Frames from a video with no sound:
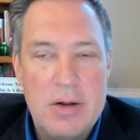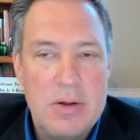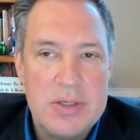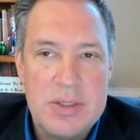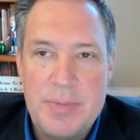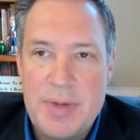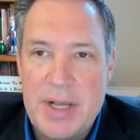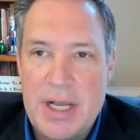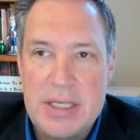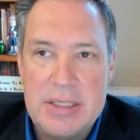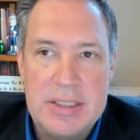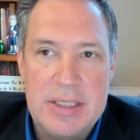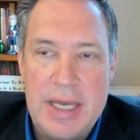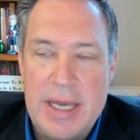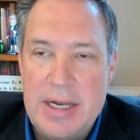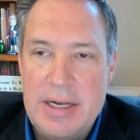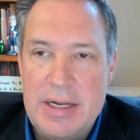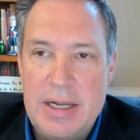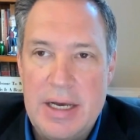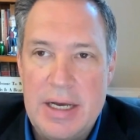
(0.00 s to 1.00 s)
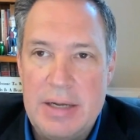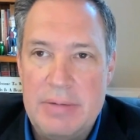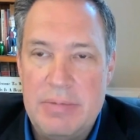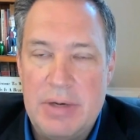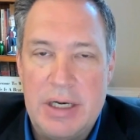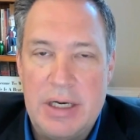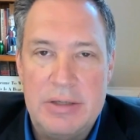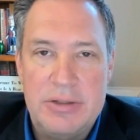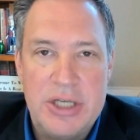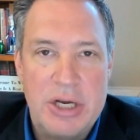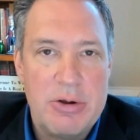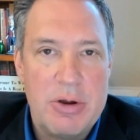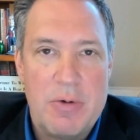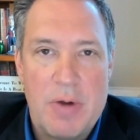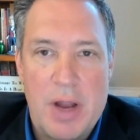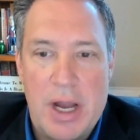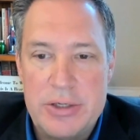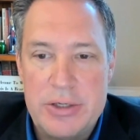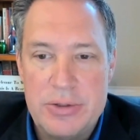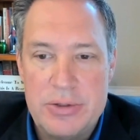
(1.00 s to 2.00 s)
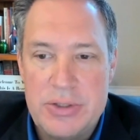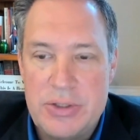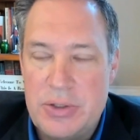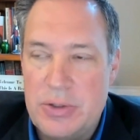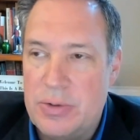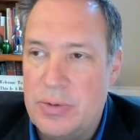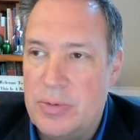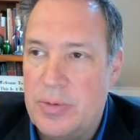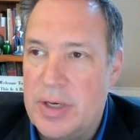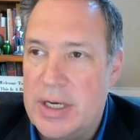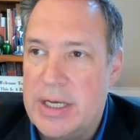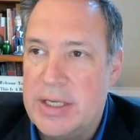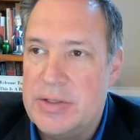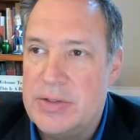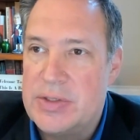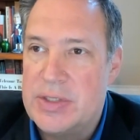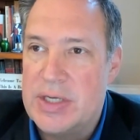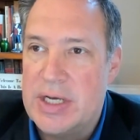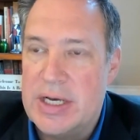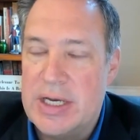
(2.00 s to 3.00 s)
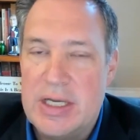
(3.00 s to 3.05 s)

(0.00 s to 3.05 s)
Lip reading: something I'll say it, Jerry Rogers, who is,